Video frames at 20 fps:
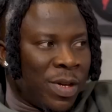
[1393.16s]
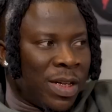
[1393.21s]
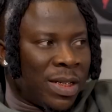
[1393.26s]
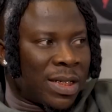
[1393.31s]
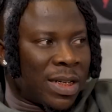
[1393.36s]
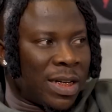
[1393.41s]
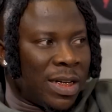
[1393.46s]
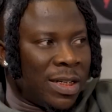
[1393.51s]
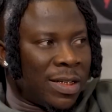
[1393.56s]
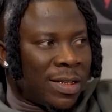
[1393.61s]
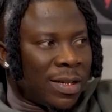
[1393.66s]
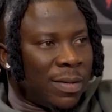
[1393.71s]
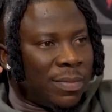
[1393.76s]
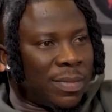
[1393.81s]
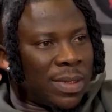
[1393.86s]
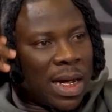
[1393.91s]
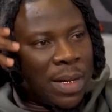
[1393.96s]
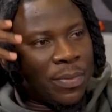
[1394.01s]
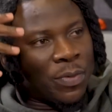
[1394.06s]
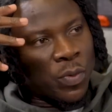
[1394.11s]
basically.
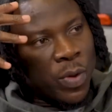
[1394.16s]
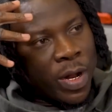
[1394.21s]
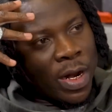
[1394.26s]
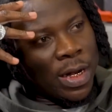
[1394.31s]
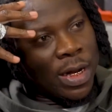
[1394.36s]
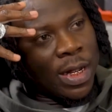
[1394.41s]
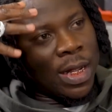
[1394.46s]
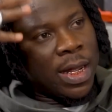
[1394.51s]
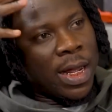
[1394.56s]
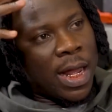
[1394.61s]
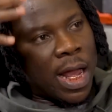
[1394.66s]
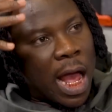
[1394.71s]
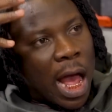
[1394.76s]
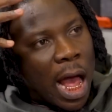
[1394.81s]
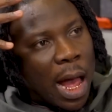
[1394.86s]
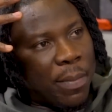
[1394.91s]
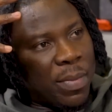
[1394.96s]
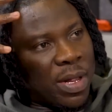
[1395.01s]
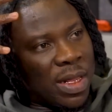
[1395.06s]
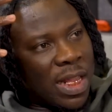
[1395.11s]
Sometimes yeah. when
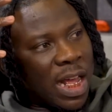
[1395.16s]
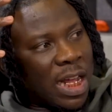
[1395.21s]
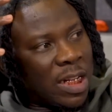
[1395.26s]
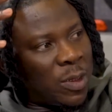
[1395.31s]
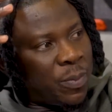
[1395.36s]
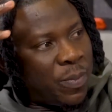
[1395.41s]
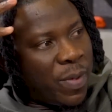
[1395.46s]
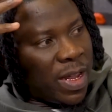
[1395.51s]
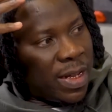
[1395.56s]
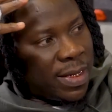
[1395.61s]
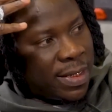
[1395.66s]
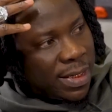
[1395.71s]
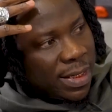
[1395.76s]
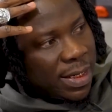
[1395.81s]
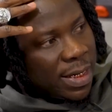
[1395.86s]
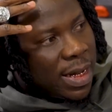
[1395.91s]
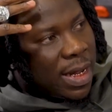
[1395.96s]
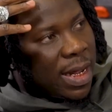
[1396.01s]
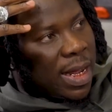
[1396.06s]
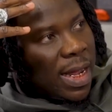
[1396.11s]
I'm in that space,
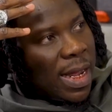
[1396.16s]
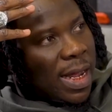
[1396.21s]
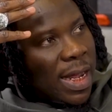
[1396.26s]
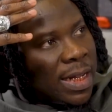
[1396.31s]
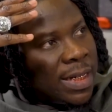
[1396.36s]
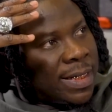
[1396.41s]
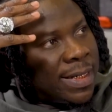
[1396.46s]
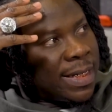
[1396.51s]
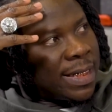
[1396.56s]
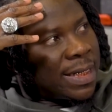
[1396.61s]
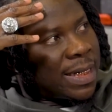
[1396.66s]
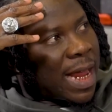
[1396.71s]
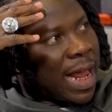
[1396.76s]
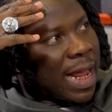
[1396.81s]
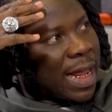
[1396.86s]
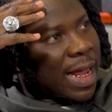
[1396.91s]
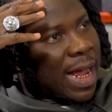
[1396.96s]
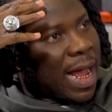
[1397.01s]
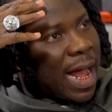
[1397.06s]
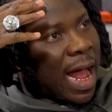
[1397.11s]
it's just
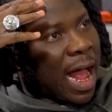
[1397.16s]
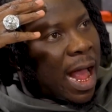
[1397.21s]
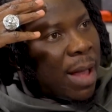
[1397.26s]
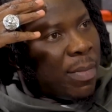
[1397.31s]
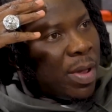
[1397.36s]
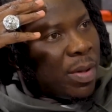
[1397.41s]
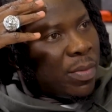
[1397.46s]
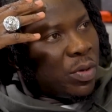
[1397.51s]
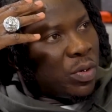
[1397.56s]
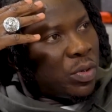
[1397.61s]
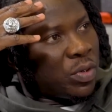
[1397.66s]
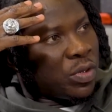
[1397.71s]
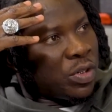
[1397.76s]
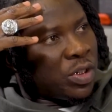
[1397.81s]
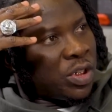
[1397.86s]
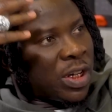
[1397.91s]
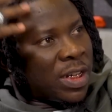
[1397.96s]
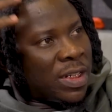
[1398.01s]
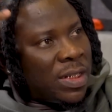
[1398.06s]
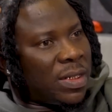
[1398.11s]
like I'm able to
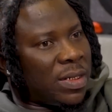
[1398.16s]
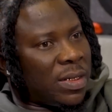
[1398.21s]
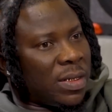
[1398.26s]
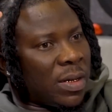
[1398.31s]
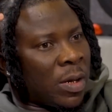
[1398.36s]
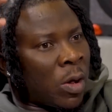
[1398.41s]
just